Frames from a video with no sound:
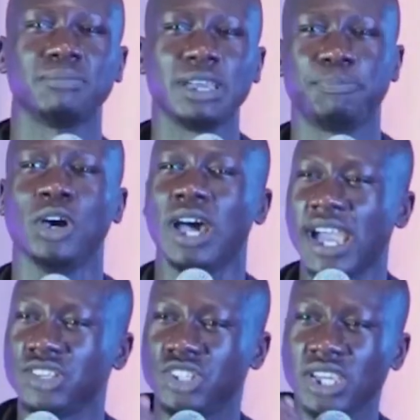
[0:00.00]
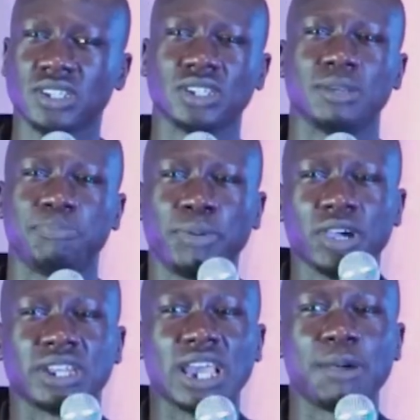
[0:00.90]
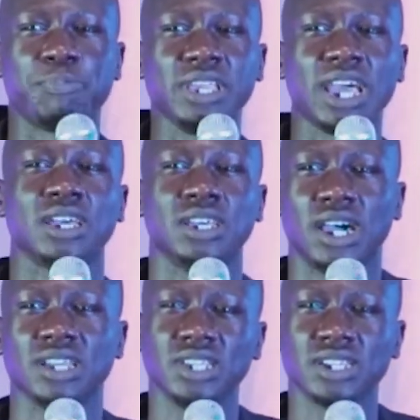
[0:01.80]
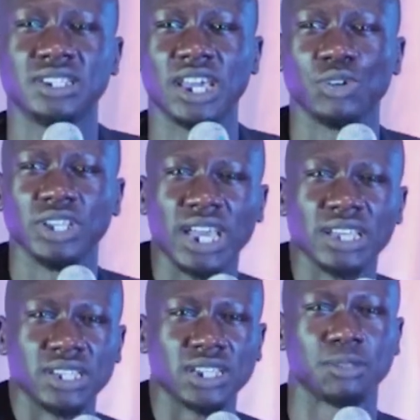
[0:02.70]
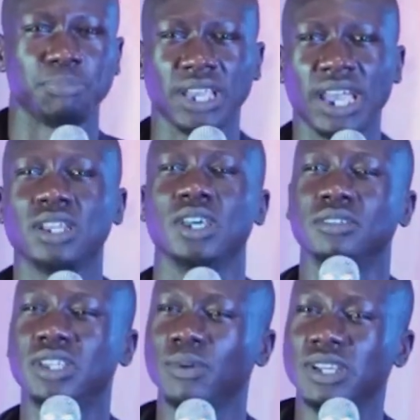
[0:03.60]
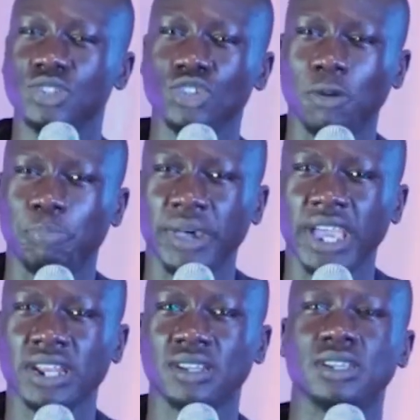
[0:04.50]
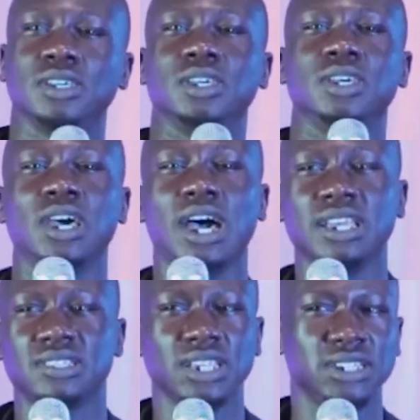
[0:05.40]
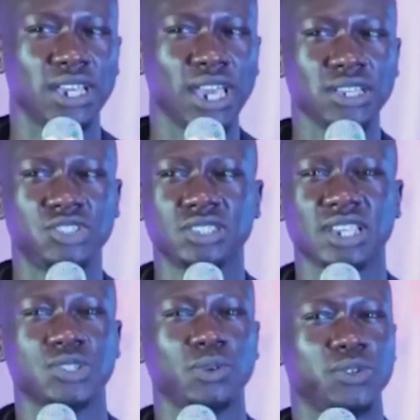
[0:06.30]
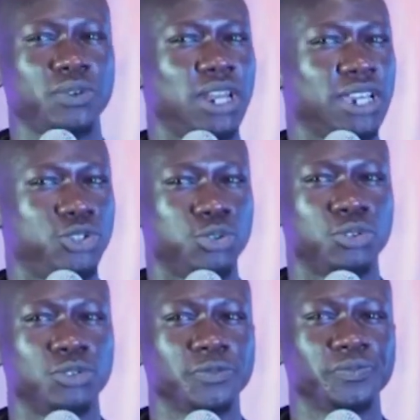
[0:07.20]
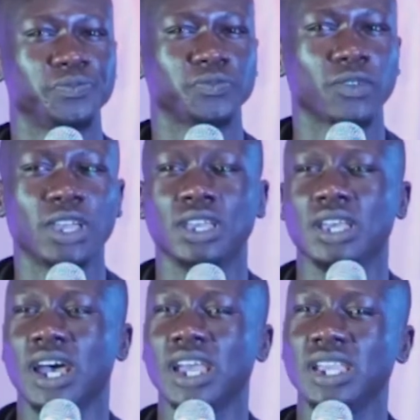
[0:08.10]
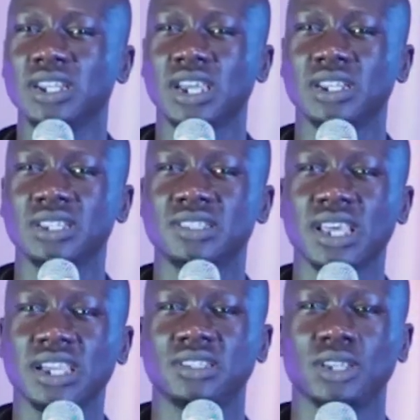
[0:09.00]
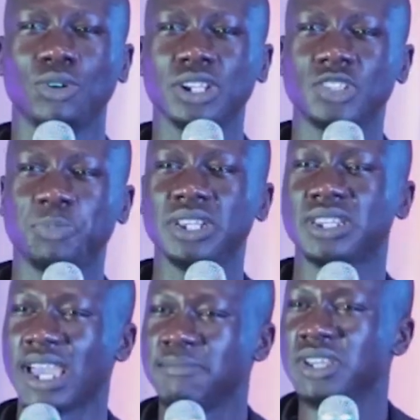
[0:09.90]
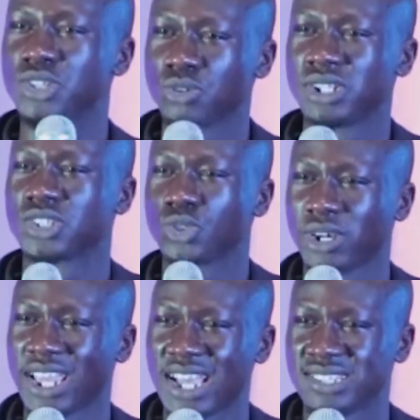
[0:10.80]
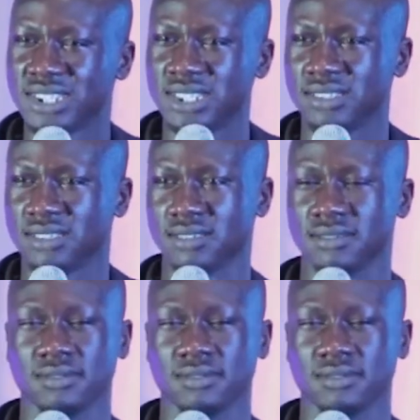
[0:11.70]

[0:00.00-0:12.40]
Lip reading: the pocket up here. I checked down here. I checked behind. There was no pen. I said, hey, Jesus, what will I do? I entered inside the Holy Spirit. I mentioned the story as it is.